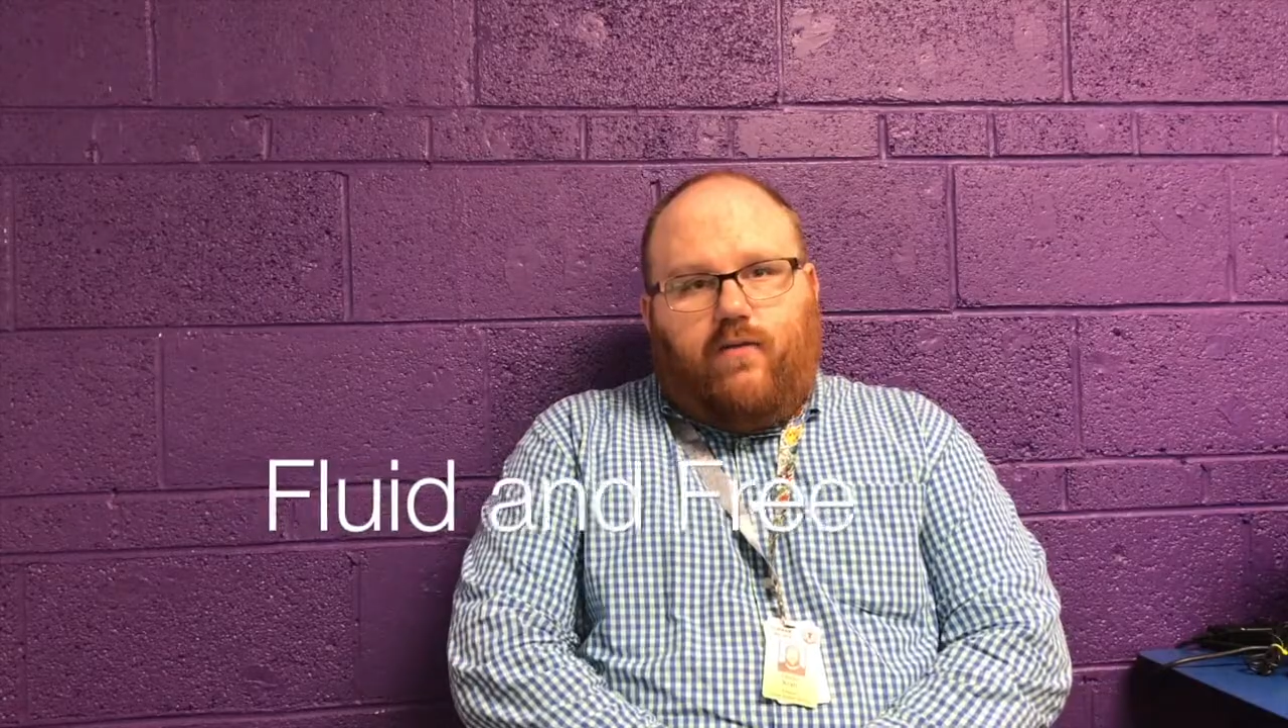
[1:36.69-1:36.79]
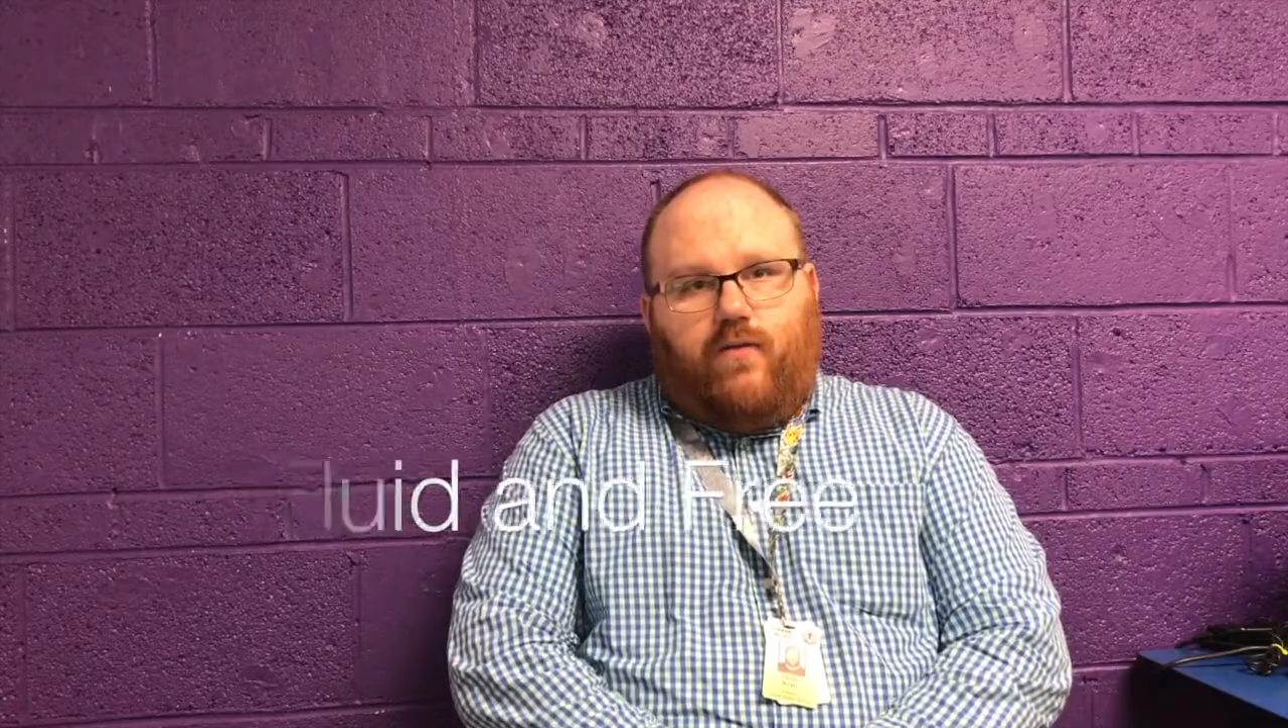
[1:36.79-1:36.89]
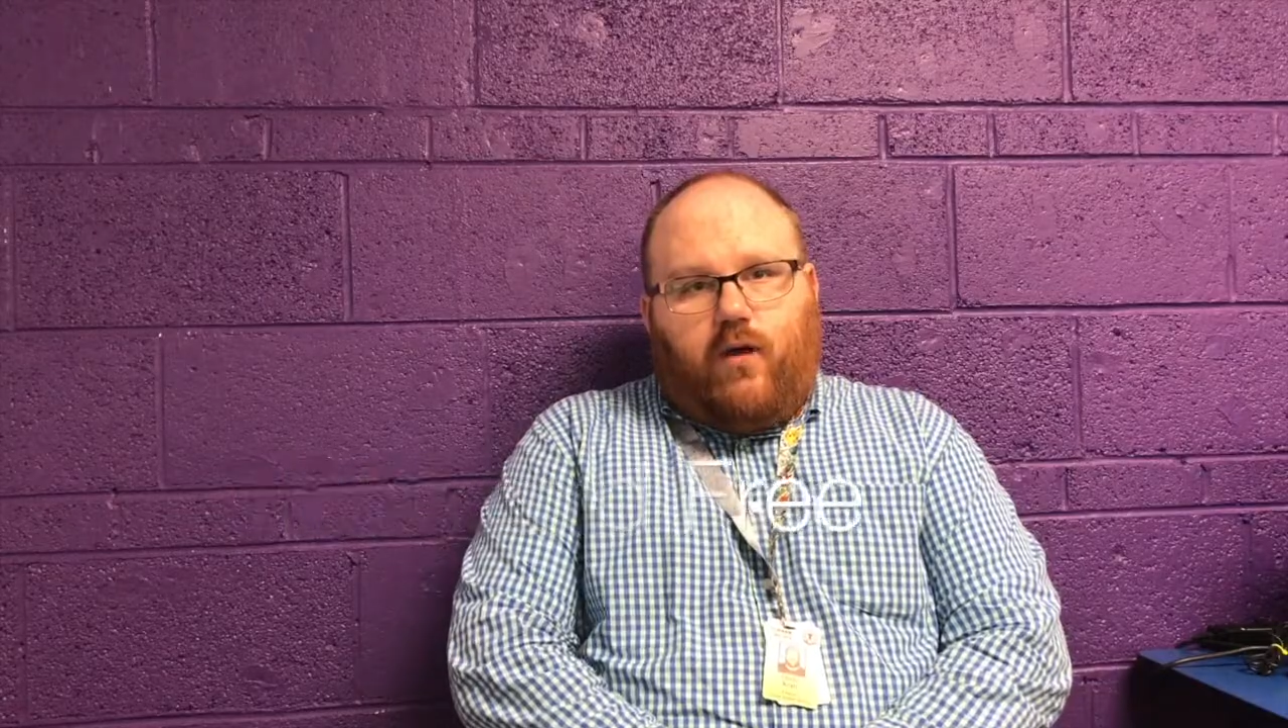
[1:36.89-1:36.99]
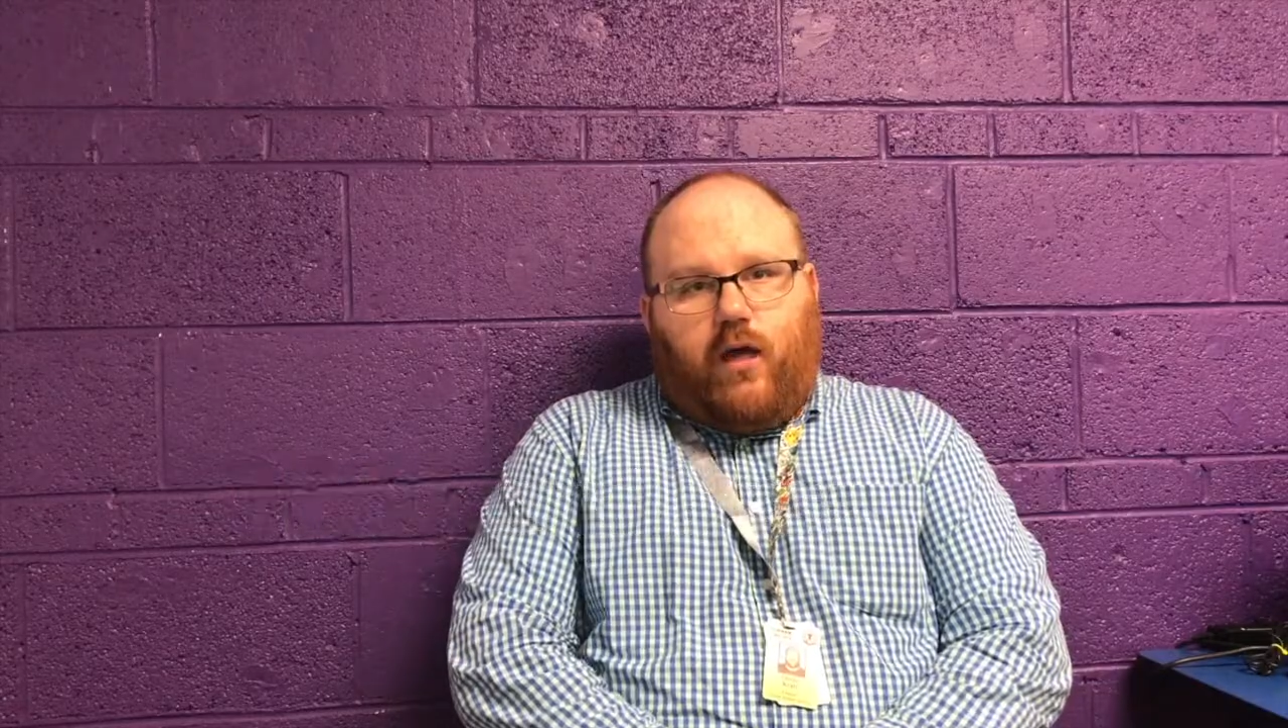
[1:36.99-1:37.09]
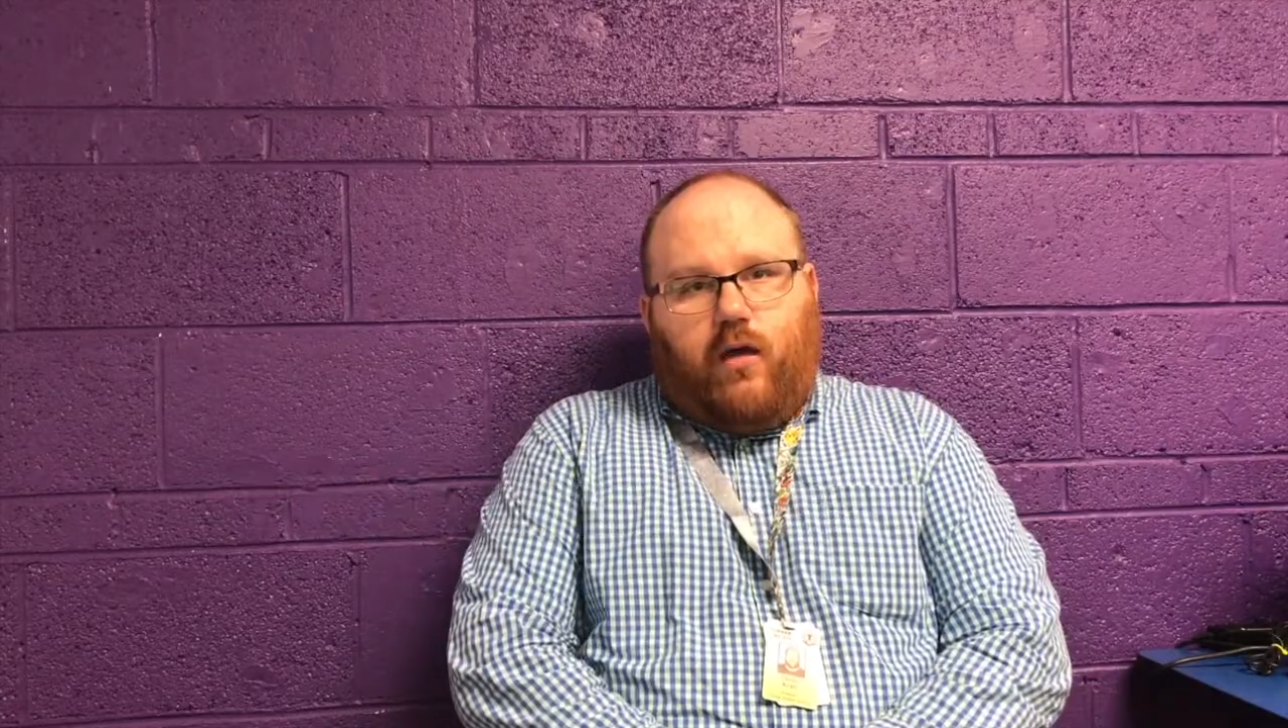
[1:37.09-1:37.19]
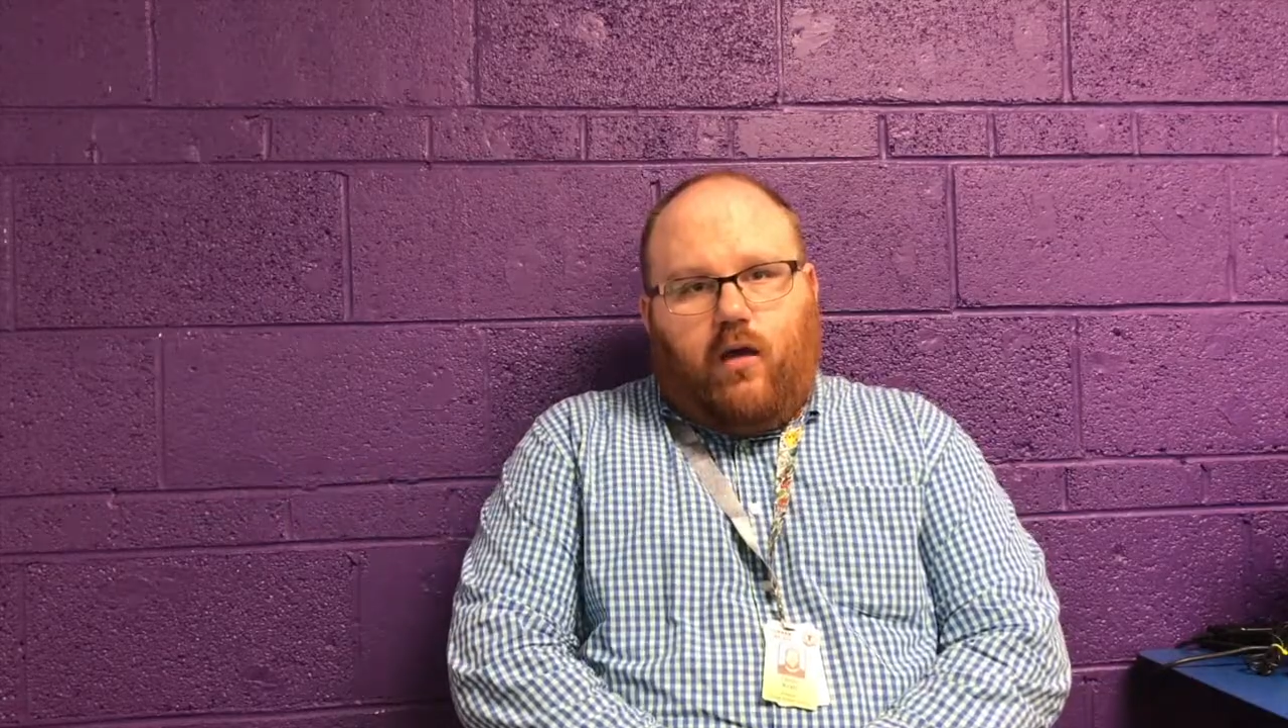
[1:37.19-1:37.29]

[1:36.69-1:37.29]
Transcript: free.